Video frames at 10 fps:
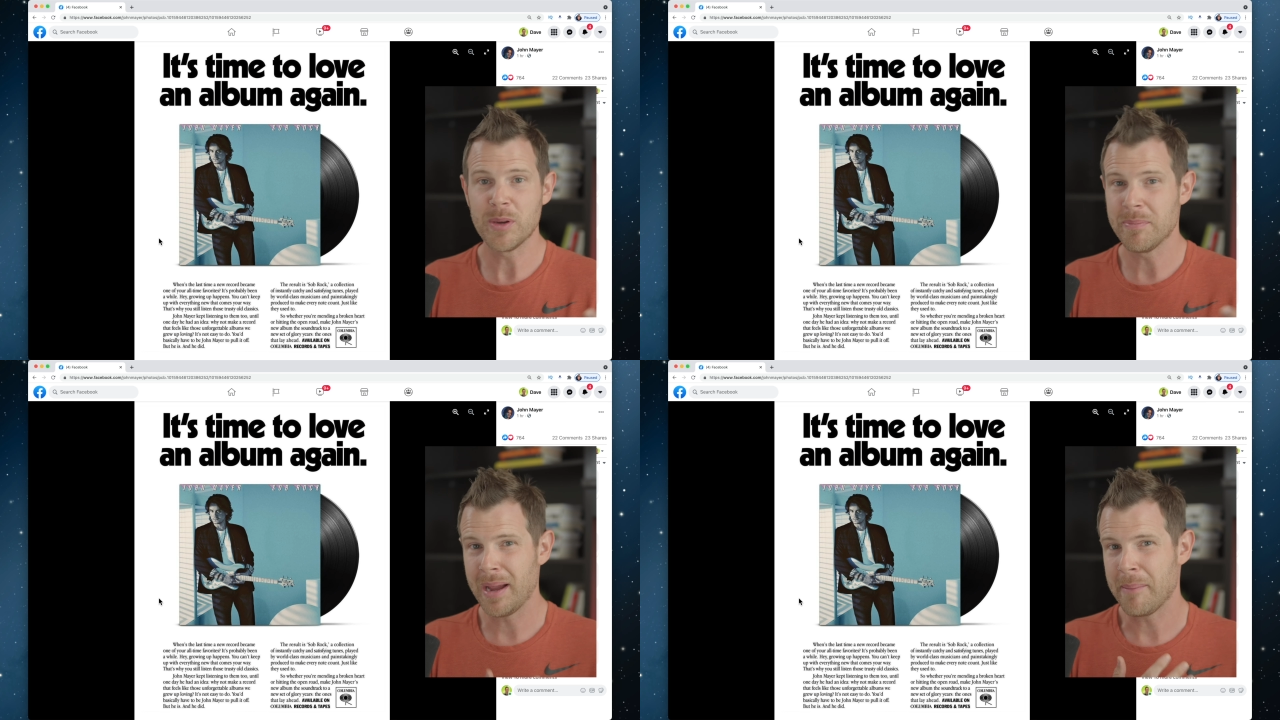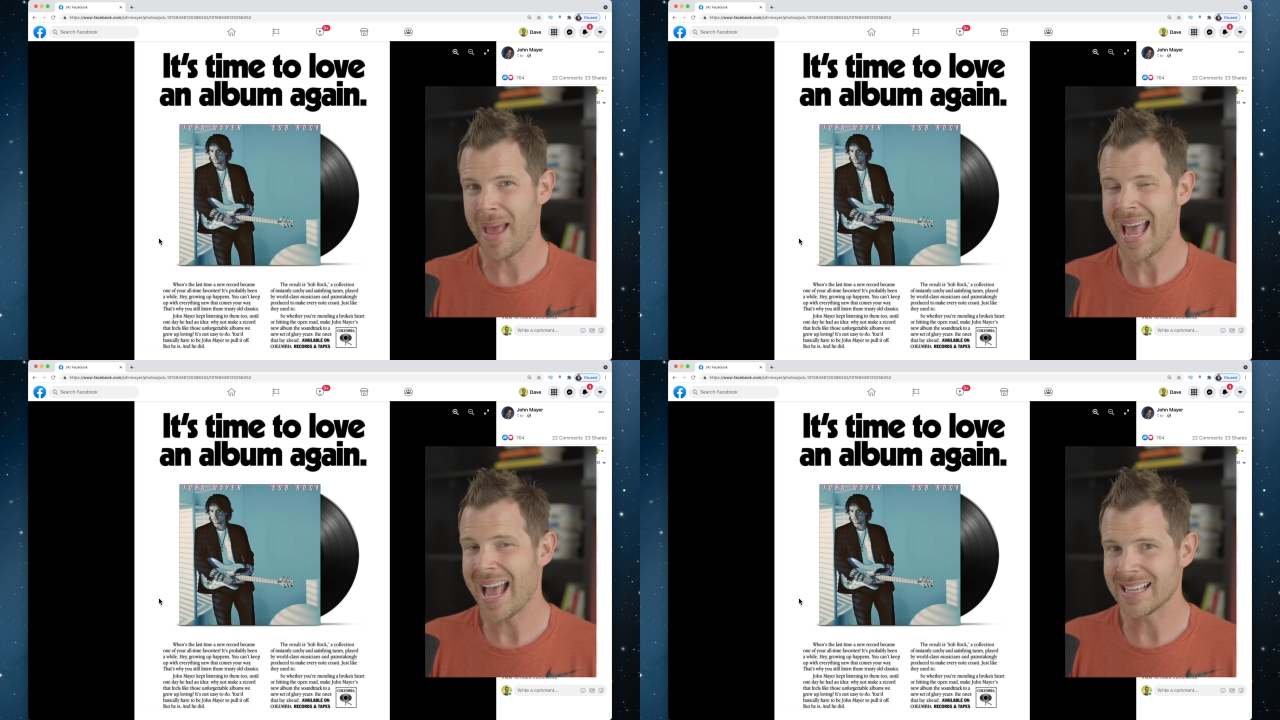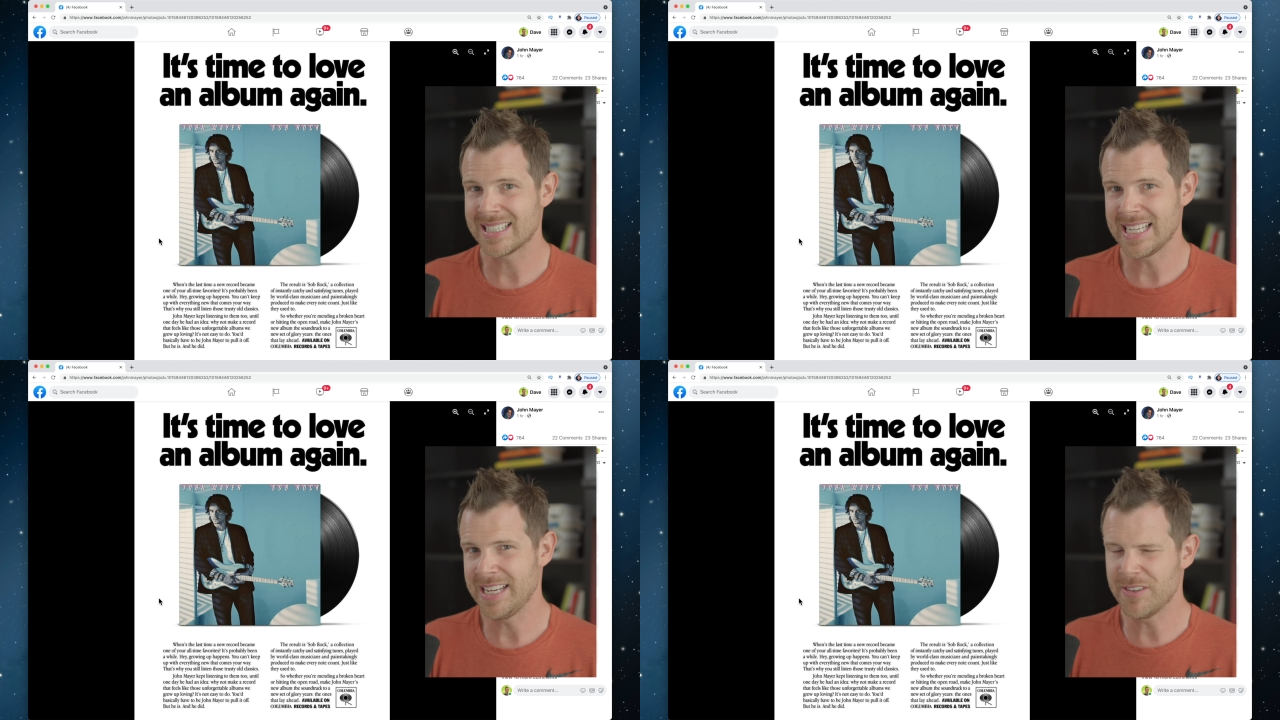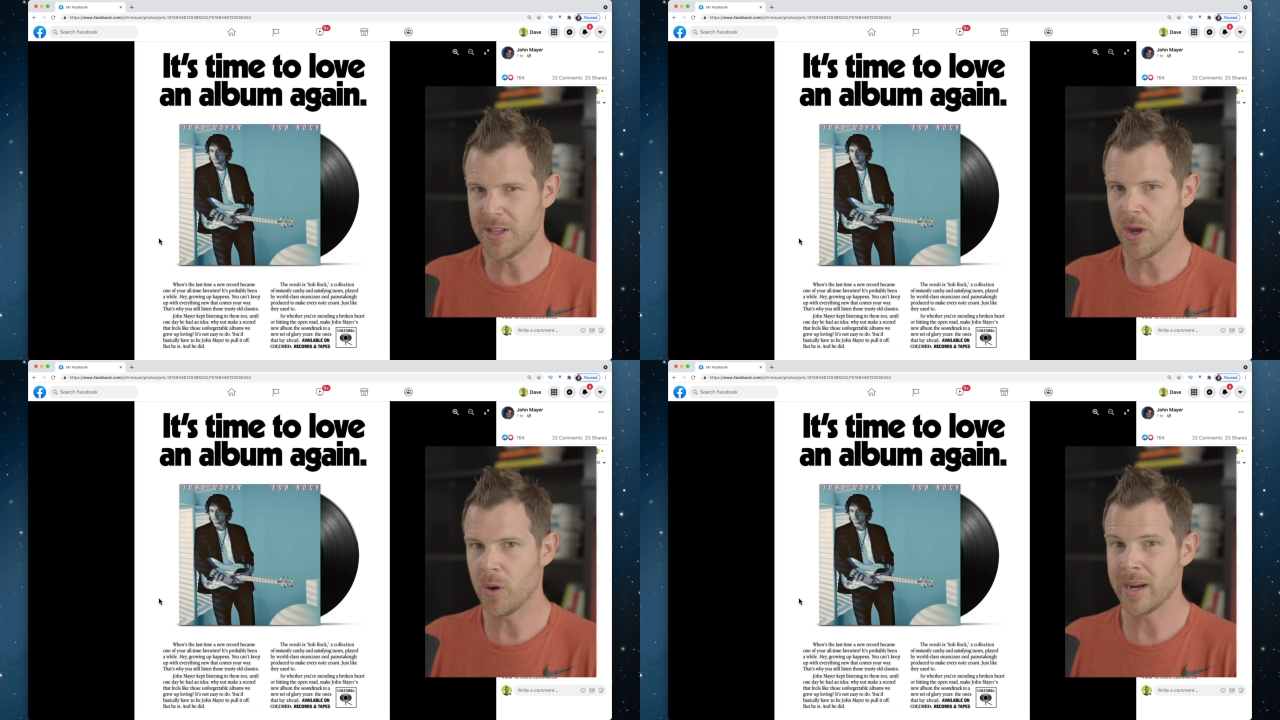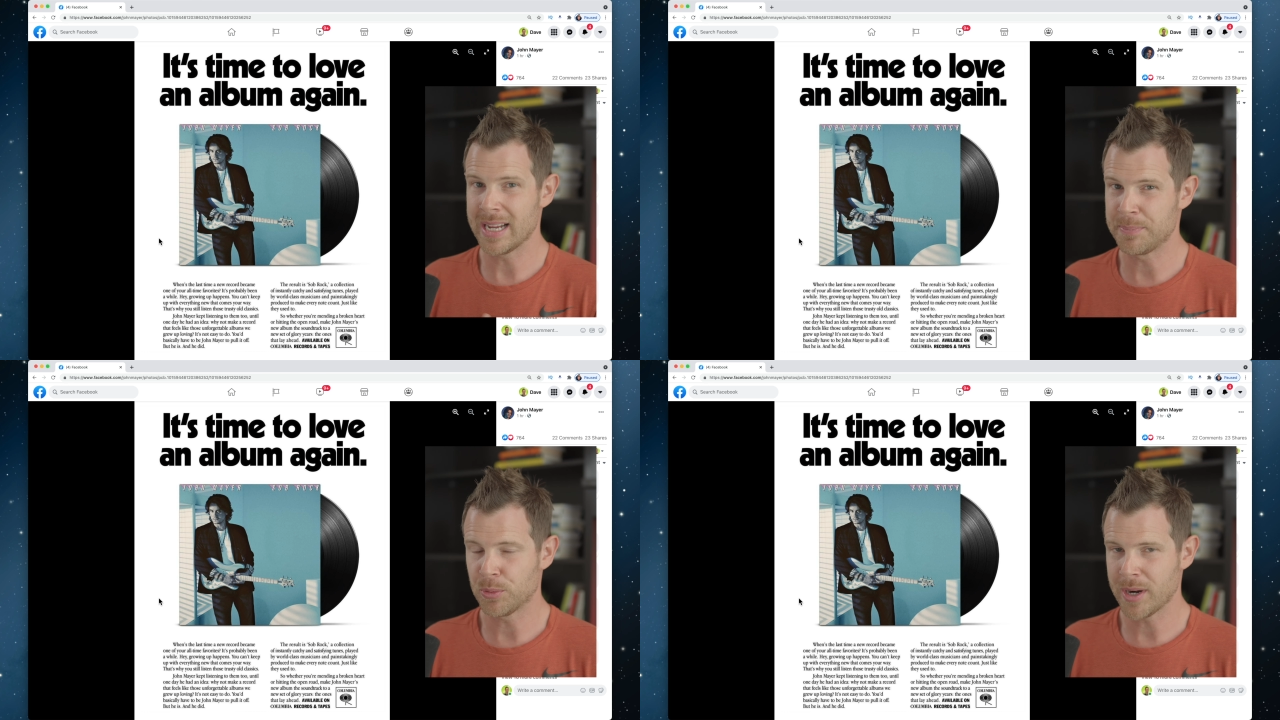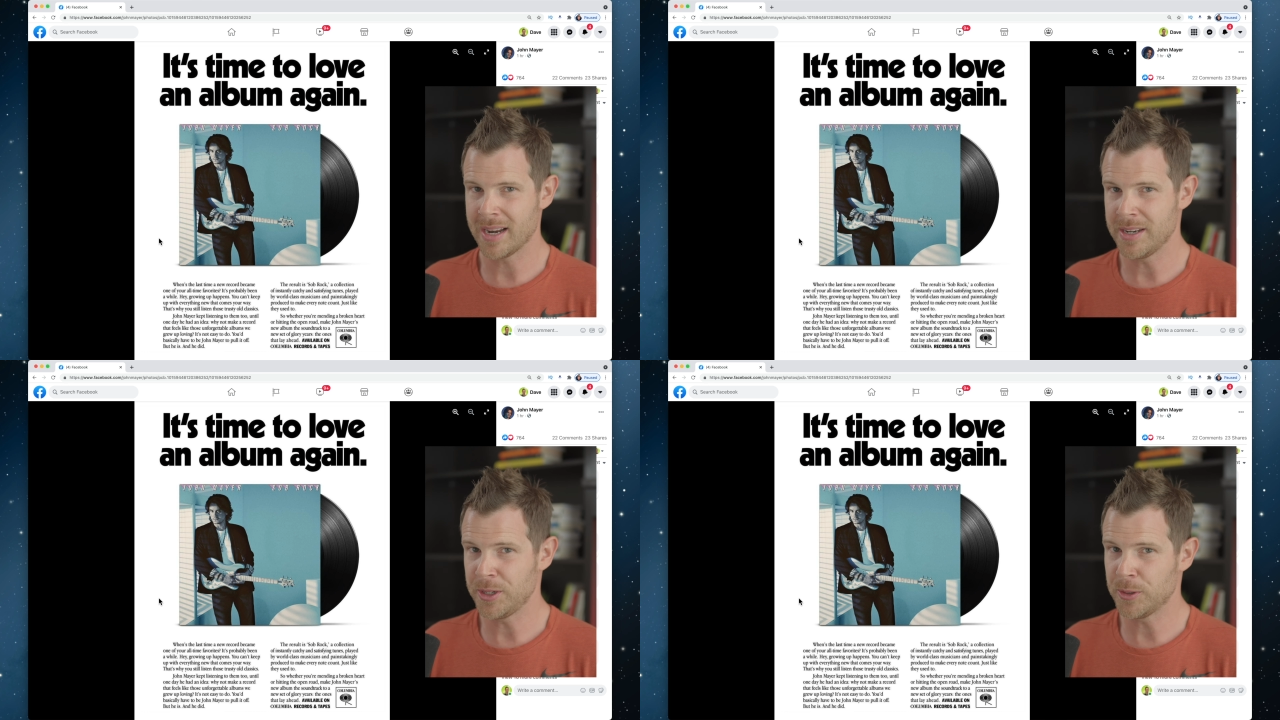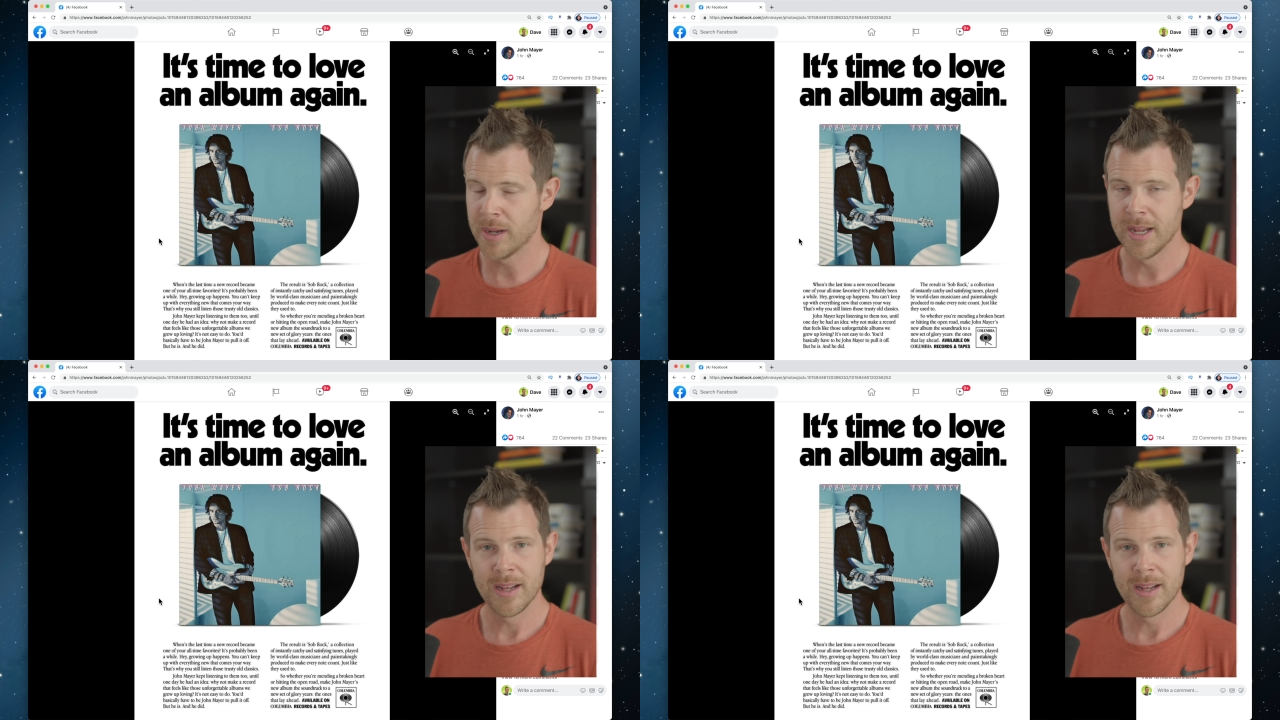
with my past, even though it's brand new.